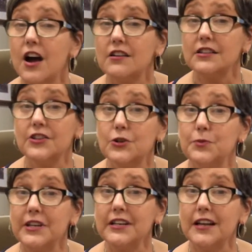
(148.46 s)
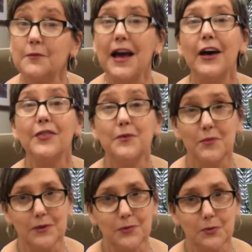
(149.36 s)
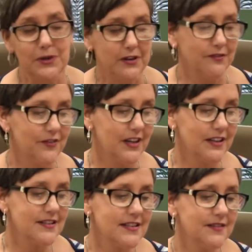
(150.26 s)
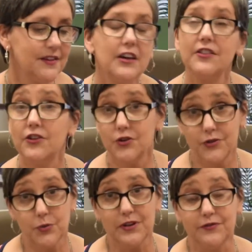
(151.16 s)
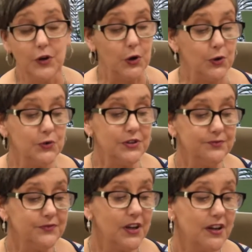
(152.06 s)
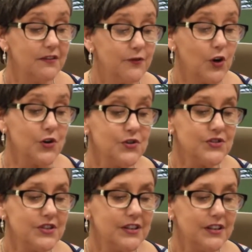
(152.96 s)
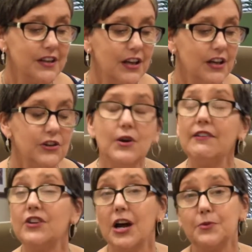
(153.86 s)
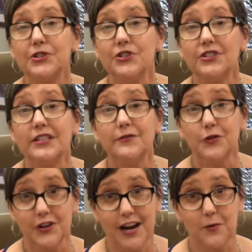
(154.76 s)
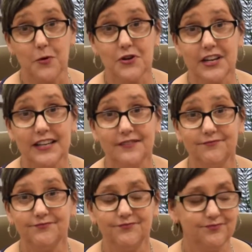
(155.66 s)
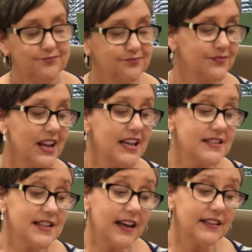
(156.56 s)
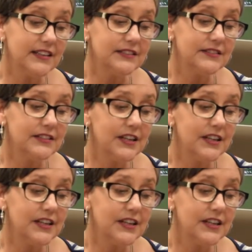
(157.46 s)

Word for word: talk a little bit about the member benefits. They're threefold. First, you have an opportunity for networking. Second,